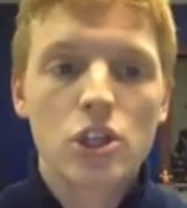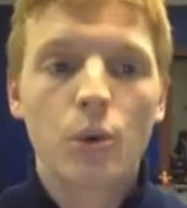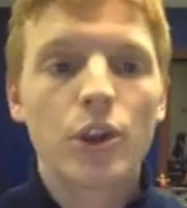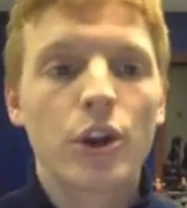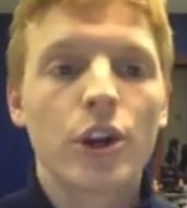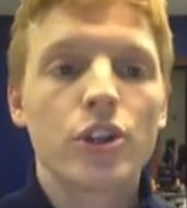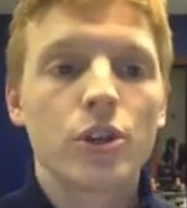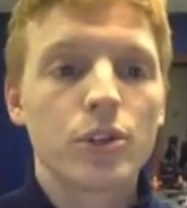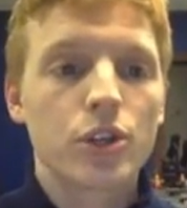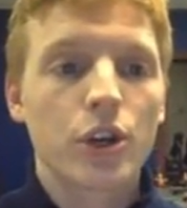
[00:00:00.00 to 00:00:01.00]
So what you're going to
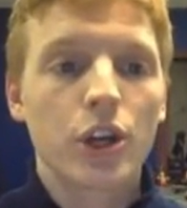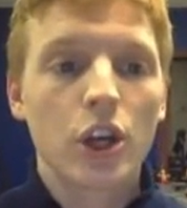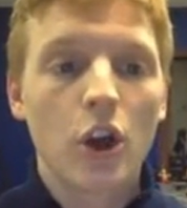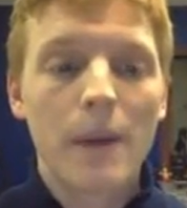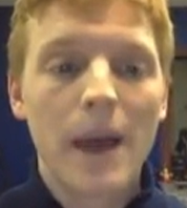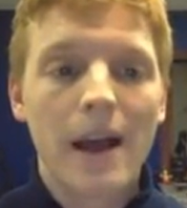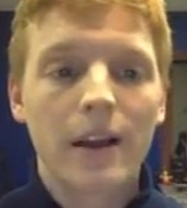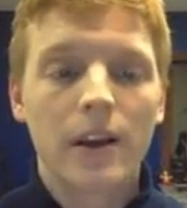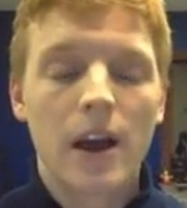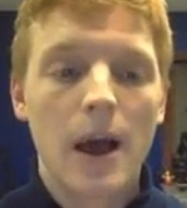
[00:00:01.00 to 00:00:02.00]
do is you're going to go
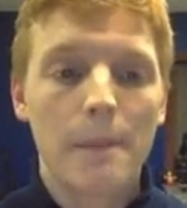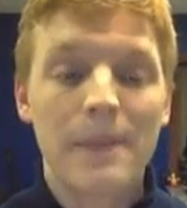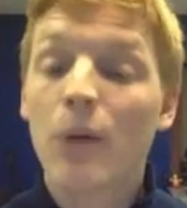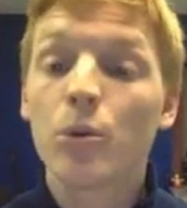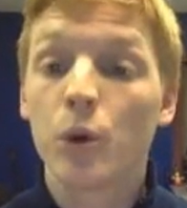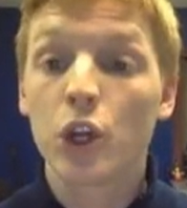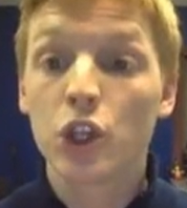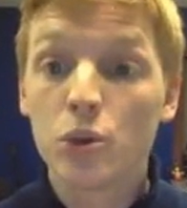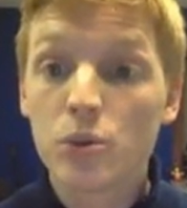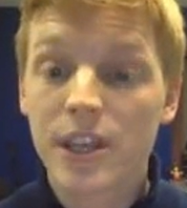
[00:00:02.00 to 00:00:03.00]
back. Now we want to
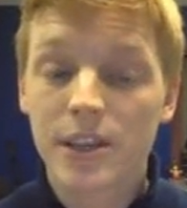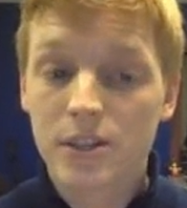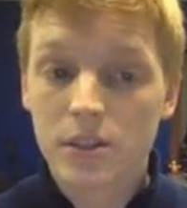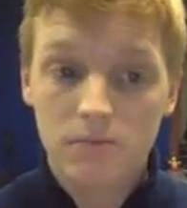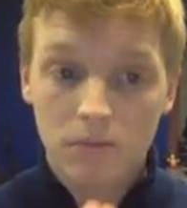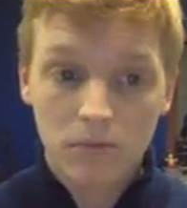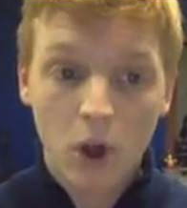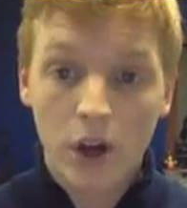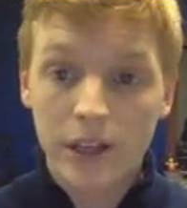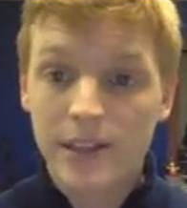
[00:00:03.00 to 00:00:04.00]
use this
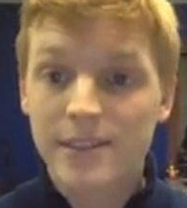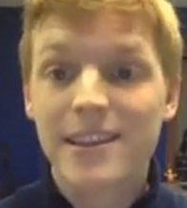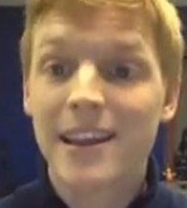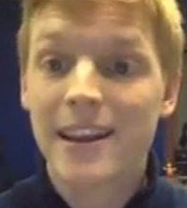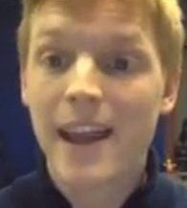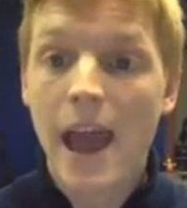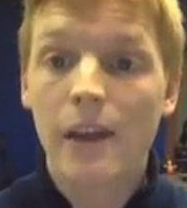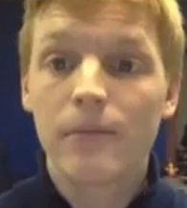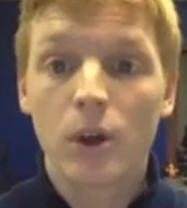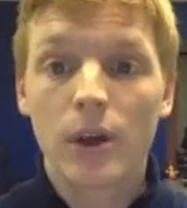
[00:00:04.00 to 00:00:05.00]
audience in an
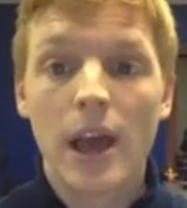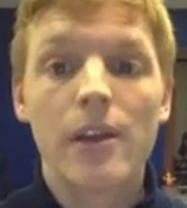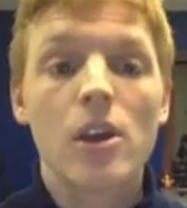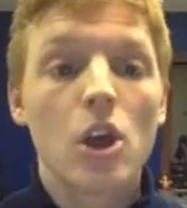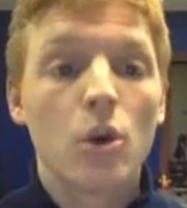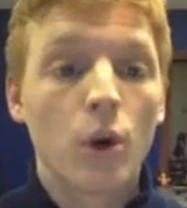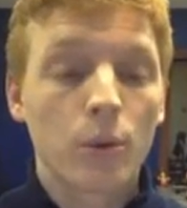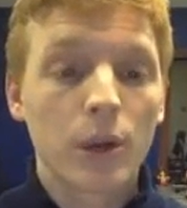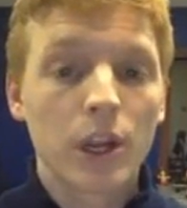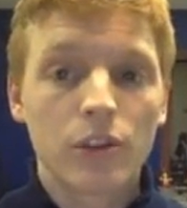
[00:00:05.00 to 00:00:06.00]
ad, okay? What
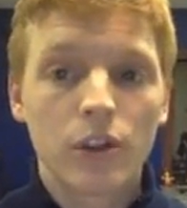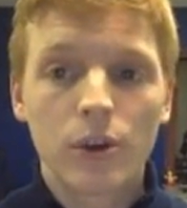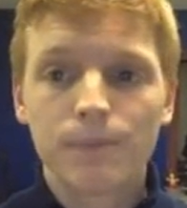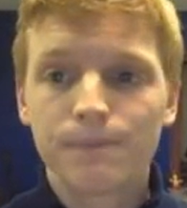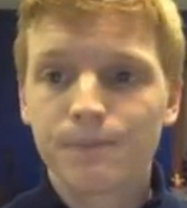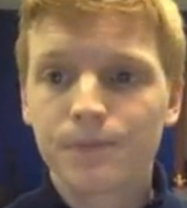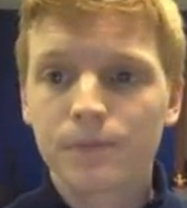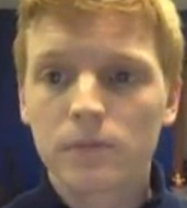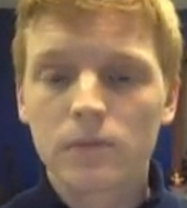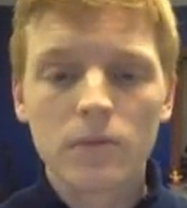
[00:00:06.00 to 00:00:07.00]
are we going to do?
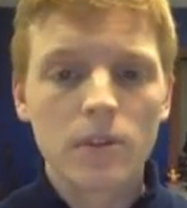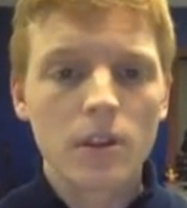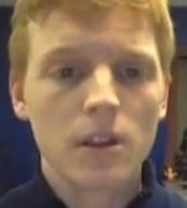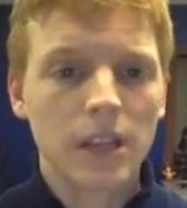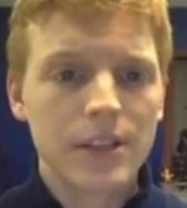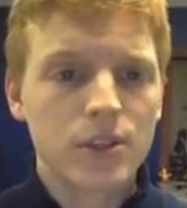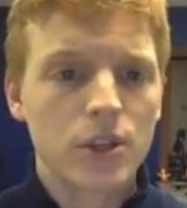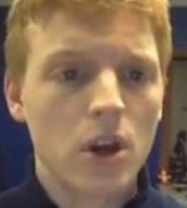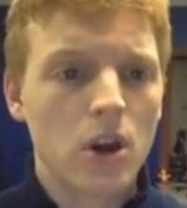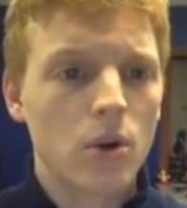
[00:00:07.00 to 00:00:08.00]
Let's
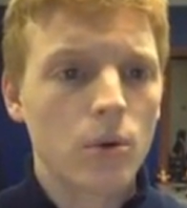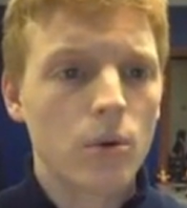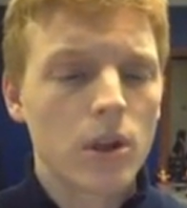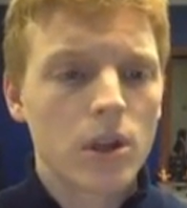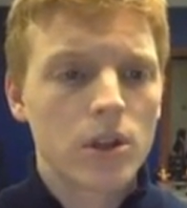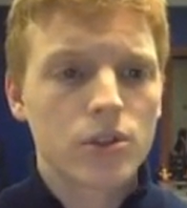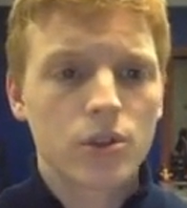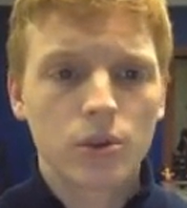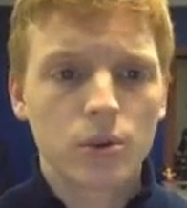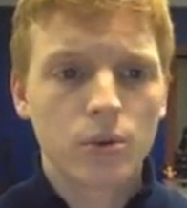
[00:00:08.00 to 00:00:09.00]
go
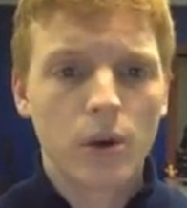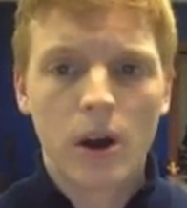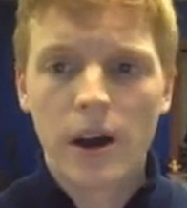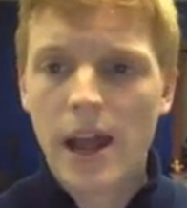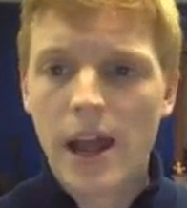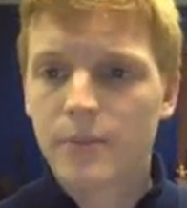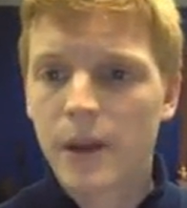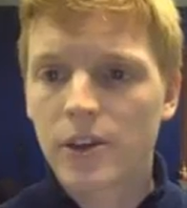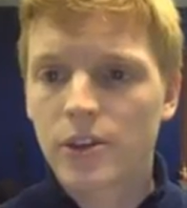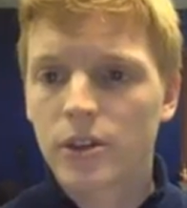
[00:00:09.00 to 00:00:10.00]
to our ads
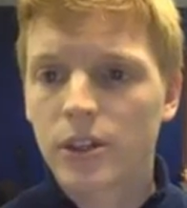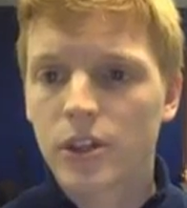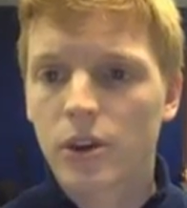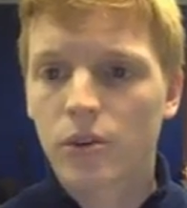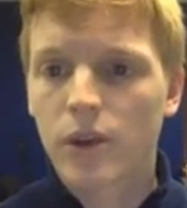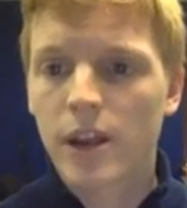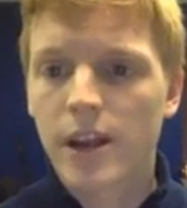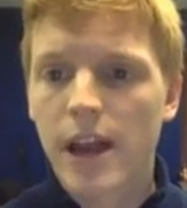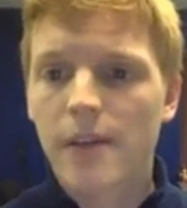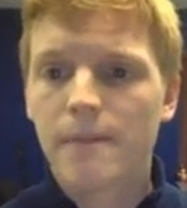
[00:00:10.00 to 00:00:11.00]
manager. Let's go create
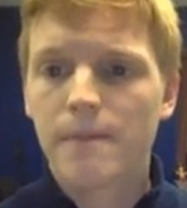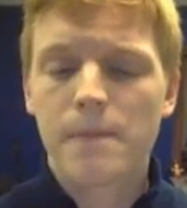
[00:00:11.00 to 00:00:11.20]
ad.